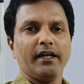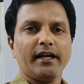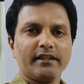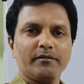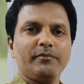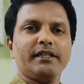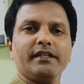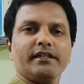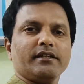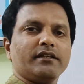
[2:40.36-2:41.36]
At the
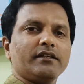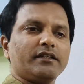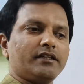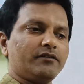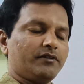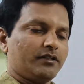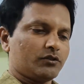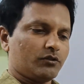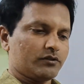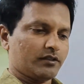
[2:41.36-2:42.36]
beginning it will
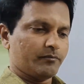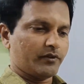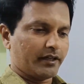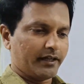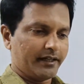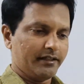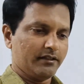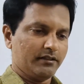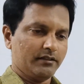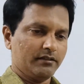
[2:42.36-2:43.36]
show some red,
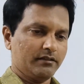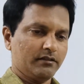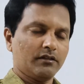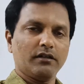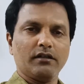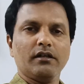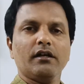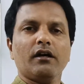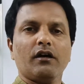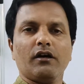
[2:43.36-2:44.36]

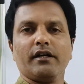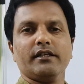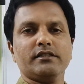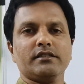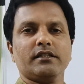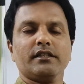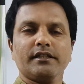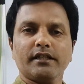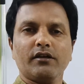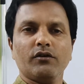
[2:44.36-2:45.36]
orange,
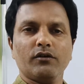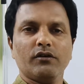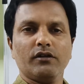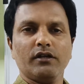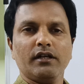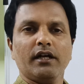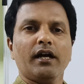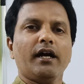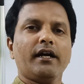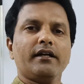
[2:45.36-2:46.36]
yellow,
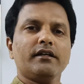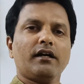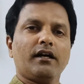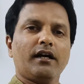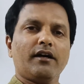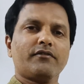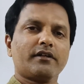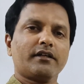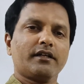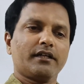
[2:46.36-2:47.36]
and
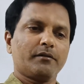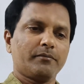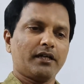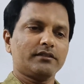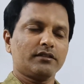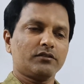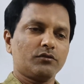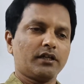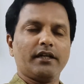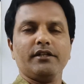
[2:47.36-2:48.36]
after passing
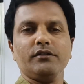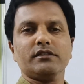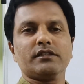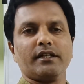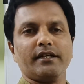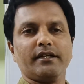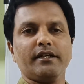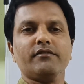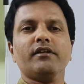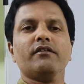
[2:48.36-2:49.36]
through continuous current
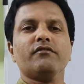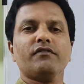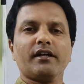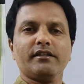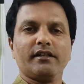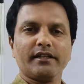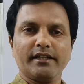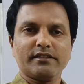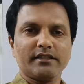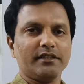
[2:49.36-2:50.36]
it will further
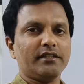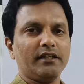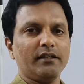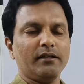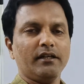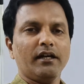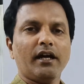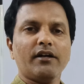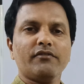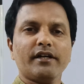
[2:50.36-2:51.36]
gets heated,
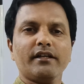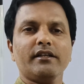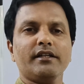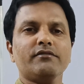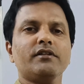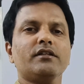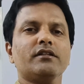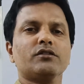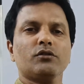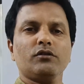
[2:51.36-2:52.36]
and finally it will
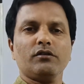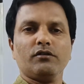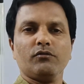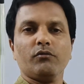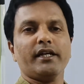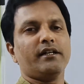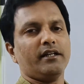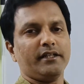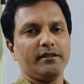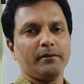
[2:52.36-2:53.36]
show white
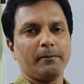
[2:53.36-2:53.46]
light.